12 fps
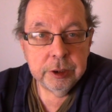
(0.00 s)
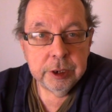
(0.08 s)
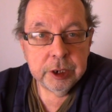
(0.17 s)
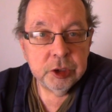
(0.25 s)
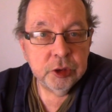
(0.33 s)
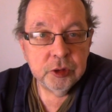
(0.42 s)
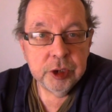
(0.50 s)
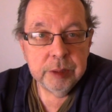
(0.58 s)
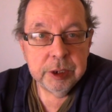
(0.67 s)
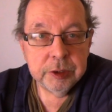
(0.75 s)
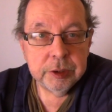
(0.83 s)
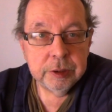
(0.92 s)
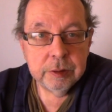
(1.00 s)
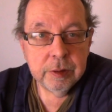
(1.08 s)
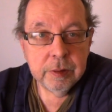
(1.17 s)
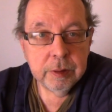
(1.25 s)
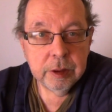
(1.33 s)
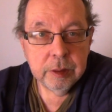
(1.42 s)
an extremist
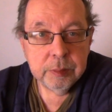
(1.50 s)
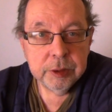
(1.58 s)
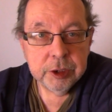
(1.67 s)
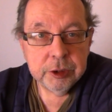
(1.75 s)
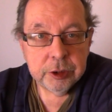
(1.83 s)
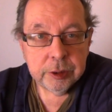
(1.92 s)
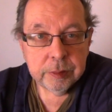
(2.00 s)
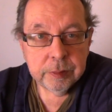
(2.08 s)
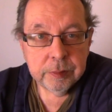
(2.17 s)
uh, position.